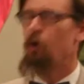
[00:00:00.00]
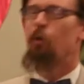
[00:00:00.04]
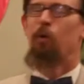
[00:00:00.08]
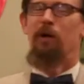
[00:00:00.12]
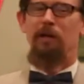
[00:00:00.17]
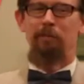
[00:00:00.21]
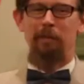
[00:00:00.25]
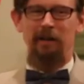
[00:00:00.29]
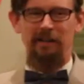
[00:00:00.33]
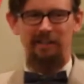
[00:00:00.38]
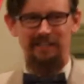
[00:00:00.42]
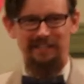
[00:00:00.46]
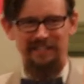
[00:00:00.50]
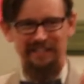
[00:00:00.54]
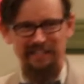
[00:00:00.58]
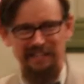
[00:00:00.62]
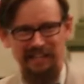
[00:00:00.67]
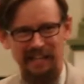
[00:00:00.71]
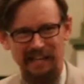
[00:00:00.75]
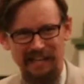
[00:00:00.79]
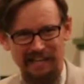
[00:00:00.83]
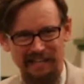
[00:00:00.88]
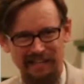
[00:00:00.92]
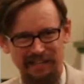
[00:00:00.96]
What about a
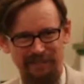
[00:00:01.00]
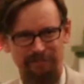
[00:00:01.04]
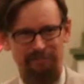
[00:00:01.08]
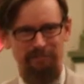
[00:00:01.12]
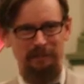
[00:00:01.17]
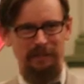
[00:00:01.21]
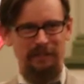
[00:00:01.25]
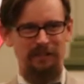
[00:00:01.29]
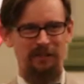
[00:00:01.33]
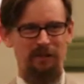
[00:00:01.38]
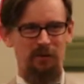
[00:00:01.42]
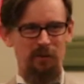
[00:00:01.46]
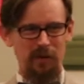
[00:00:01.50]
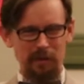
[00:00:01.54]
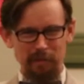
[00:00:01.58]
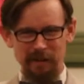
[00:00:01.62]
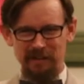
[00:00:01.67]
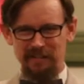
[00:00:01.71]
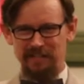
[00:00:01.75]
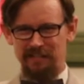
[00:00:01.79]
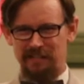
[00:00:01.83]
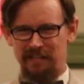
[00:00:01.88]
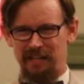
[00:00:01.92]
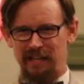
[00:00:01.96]
slave, Meno? What about
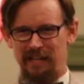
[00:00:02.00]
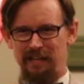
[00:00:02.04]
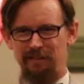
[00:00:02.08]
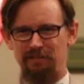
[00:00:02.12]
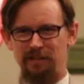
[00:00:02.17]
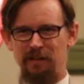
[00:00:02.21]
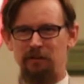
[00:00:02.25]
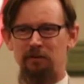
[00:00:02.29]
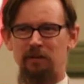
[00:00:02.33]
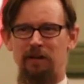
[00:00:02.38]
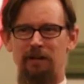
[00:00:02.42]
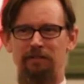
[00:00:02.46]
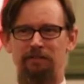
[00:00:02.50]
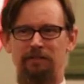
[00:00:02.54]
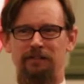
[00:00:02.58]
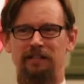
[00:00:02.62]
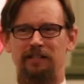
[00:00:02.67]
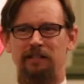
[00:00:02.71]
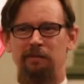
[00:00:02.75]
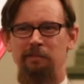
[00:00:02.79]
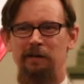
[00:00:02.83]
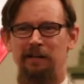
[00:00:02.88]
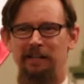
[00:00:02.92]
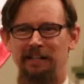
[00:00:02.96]
a slave? They don't govern
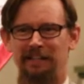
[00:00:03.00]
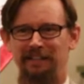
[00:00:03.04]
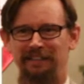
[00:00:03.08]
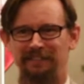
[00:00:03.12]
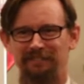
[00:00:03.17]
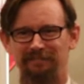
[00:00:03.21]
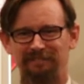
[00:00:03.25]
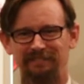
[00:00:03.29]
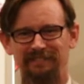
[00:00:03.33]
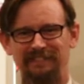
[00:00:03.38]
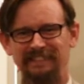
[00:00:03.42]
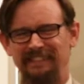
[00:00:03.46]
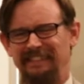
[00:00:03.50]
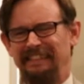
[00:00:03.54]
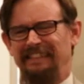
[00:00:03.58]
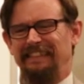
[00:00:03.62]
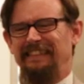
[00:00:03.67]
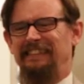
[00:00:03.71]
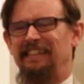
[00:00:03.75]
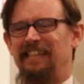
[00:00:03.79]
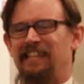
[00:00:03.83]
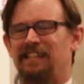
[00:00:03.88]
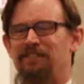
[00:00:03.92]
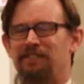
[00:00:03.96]
anybody.
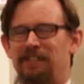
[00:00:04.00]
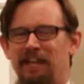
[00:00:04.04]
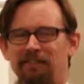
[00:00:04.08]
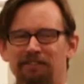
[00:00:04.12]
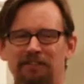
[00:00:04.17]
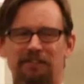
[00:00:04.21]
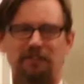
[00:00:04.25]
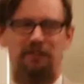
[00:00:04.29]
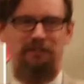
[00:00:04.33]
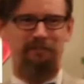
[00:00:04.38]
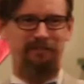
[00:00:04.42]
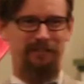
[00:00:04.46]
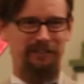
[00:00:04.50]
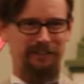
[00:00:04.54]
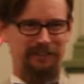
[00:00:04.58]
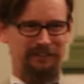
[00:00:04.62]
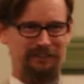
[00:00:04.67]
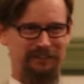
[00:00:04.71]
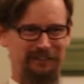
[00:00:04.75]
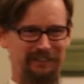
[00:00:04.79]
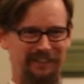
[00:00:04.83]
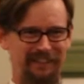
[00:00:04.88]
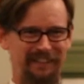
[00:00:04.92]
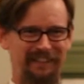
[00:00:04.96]
Slaves have their own
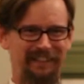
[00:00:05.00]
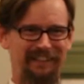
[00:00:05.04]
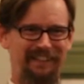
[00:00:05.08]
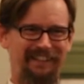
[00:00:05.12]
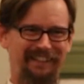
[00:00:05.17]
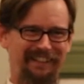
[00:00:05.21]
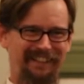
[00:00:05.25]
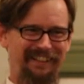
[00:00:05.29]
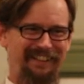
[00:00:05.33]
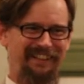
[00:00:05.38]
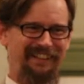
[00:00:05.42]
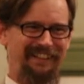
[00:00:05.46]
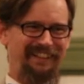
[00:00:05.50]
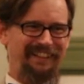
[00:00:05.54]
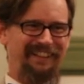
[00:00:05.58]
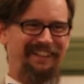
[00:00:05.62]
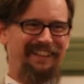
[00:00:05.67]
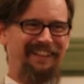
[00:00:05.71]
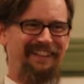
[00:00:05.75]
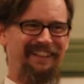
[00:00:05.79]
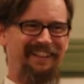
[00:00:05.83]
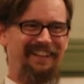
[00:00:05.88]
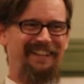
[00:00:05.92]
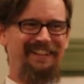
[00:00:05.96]
virtues.
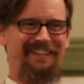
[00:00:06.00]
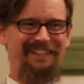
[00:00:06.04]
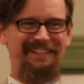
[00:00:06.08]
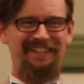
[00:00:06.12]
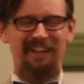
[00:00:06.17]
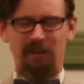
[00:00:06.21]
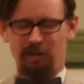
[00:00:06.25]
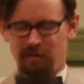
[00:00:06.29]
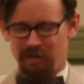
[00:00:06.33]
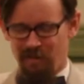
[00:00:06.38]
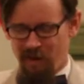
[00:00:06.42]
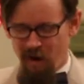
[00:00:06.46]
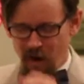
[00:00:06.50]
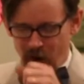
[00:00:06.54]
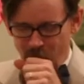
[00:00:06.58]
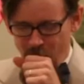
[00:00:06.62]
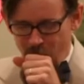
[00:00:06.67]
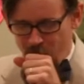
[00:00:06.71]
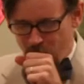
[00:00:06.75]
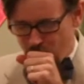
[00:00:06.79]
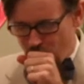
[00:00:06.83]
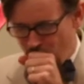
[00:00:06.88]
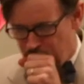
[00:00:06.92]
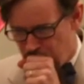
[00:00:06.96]
And
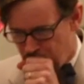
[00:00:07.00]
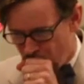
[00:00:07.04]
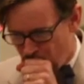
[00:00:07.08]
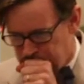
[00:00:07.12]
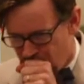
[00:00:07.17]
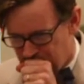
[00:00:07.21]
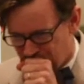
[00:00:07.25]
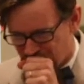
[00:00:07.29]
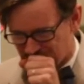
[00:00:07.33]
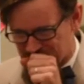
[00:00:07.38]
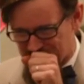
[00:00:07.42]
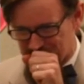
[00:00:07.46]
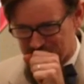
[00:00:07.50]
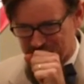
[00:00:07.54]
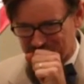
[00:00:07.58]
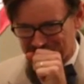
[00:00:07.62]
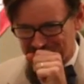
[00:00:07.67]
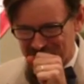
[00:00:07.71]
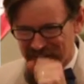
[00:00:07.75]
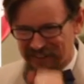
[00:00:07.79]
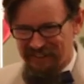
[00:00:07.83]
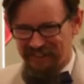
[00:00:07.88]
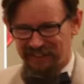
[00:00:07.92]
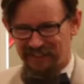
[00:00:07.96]
excuse me.
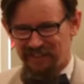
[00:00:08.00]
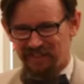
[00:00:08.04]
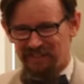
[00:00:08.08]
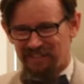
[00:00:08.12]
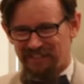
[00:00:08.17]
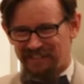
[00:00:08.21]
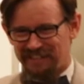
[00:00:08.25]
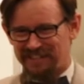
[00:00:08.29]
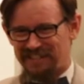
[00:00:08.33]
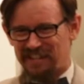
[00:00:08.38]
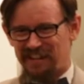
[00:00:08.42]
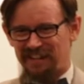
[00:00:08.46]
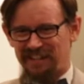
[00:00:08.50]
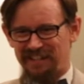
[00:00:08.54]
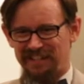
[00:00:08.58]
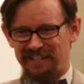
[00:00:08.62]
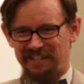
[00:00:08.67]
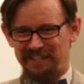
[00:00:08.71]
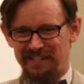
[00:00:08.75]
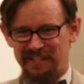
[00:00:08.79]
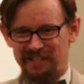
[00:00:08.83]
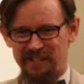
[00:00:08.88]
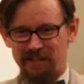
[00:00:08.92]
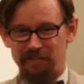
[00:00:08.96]
And
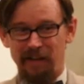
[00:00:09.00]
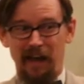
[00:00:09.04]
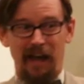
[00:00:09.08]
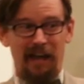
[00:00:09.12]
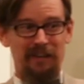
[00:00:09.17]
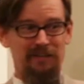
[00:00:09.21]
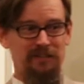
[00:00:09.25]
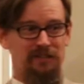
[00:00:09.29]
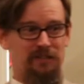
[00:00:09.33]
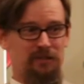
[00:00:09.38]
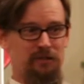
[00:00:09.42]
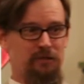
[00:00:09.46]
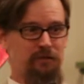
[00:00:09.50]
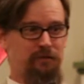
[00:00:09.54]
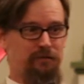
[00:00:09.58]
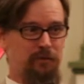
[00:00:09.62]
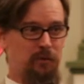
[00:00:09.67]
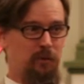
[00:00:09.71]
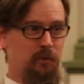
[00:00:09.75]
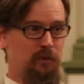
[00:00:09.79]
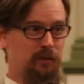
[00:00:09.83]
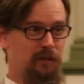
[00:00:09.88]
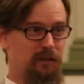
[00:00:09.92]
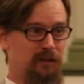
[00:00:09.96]
Socrates says, I've asked you
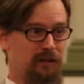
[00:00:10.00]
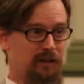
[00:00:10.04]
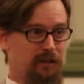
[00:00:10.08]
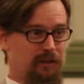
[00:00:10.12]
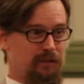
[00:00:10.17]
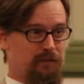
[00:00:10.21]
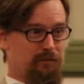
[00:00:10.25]
for